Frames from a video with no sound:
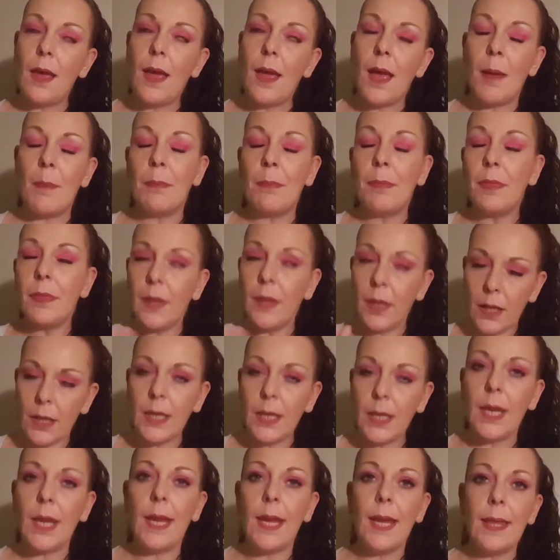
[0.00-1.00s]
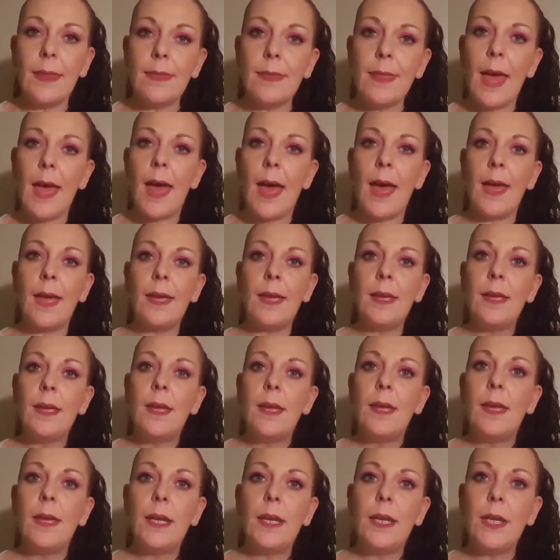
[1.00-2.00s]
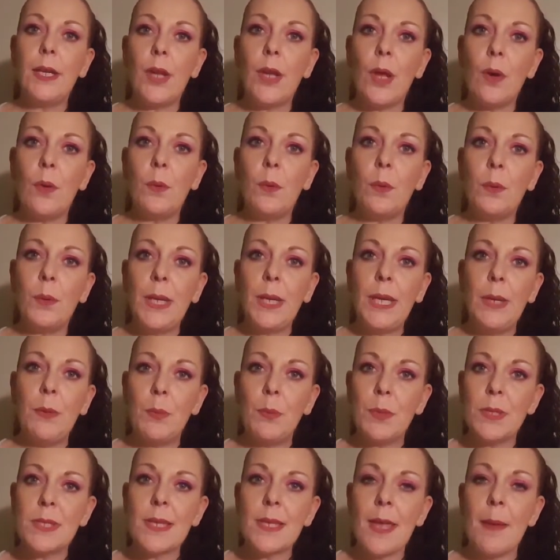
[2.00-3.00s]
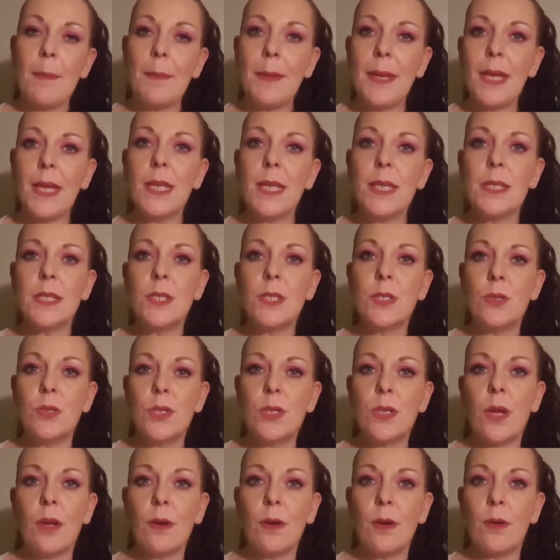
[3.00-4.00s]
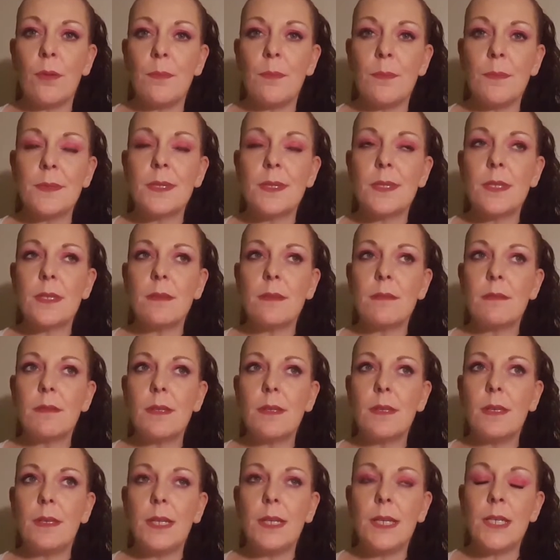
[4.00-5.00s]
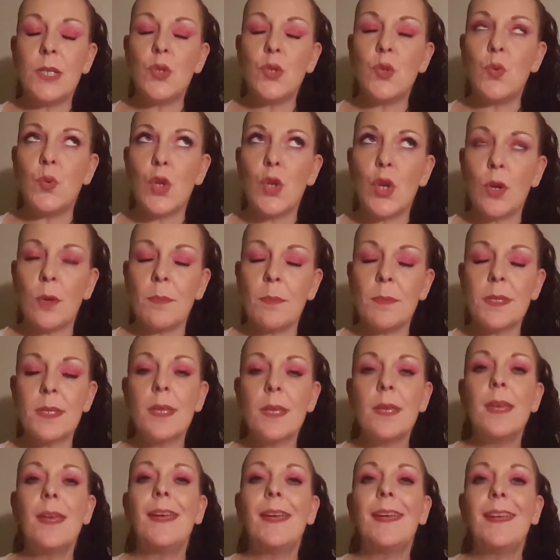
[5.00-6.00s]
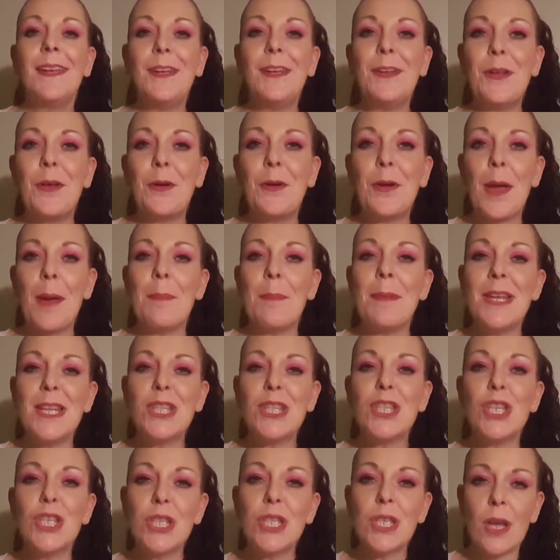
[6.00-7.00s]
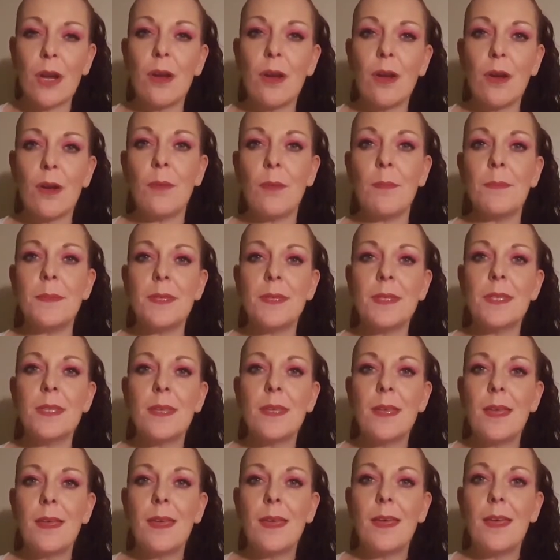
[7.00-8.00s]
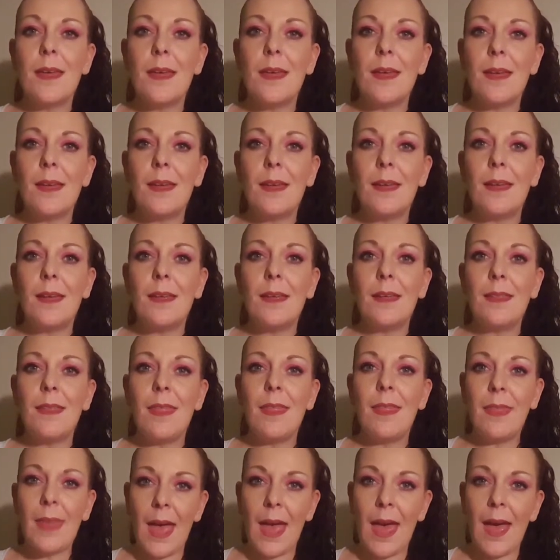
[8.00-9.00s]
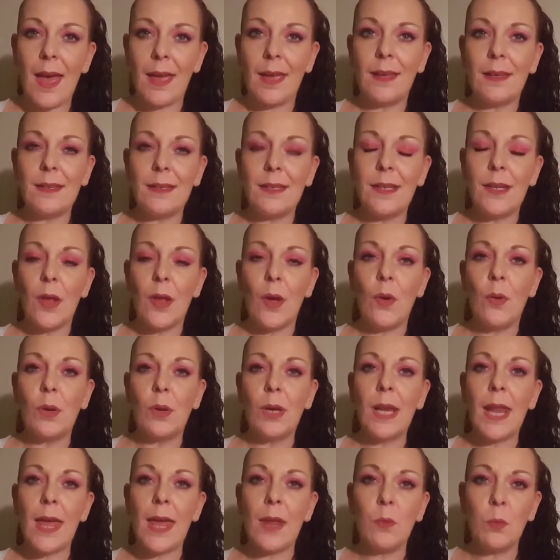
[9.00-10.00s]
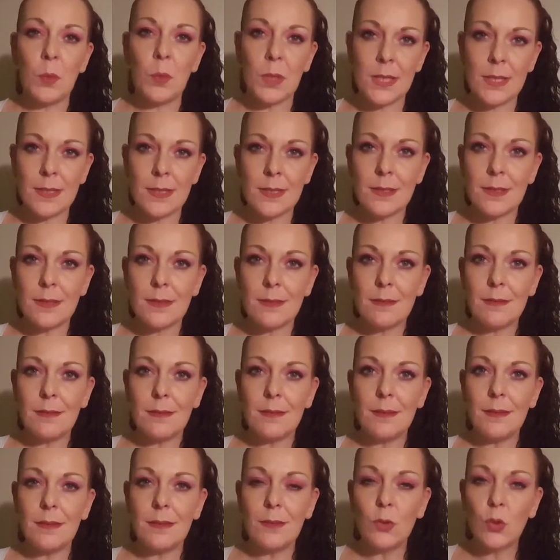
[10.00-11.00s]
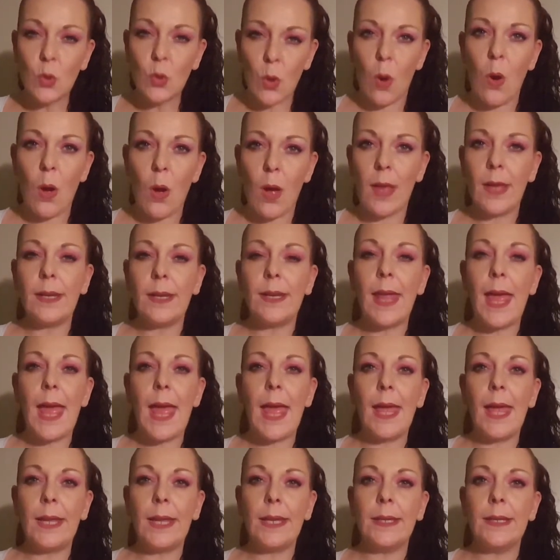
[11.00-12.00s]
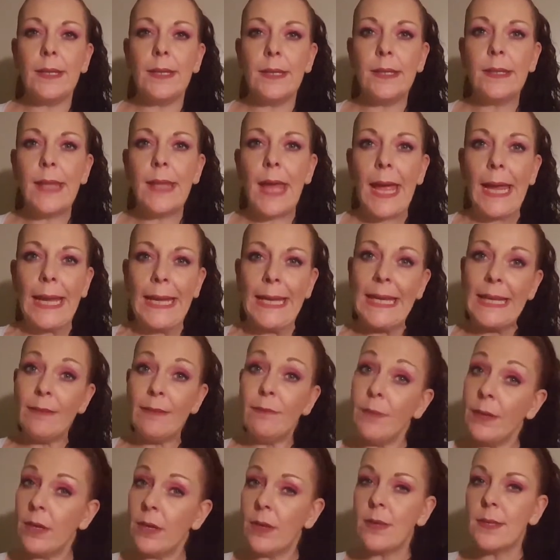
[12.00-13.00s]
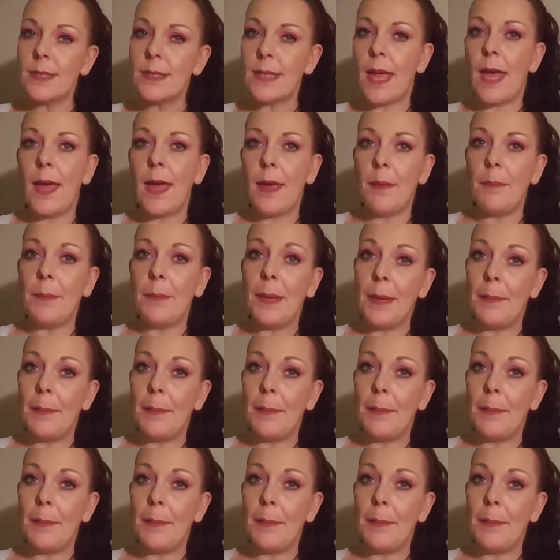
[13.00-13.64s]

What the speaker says: I'm thinking that, he was coming into terms, into terms. Coming to terms that, Glenn was gone and that he feels that